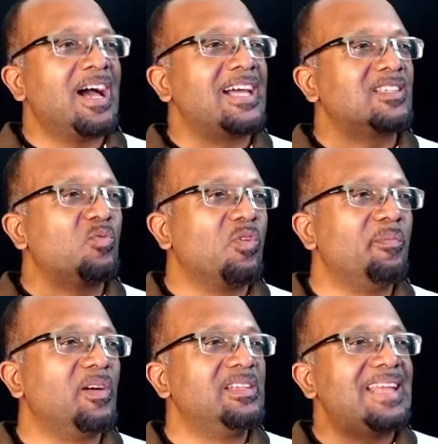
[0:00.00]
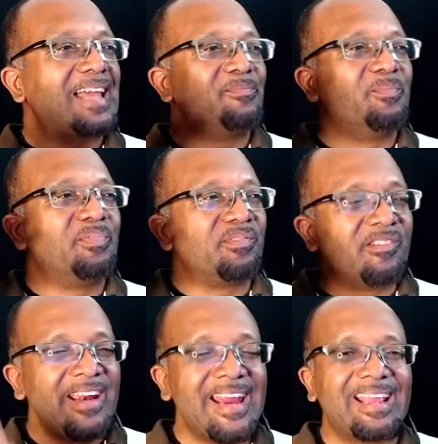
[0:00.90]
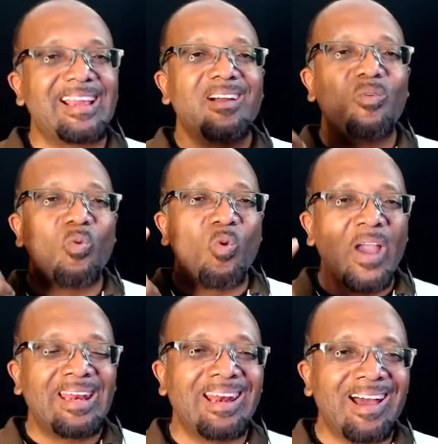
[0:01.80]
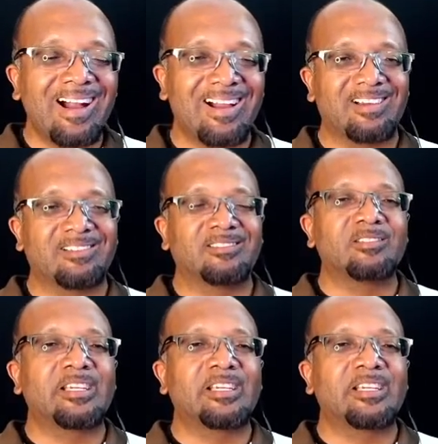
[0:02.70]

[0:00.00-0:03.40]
as a woman that break wedlock.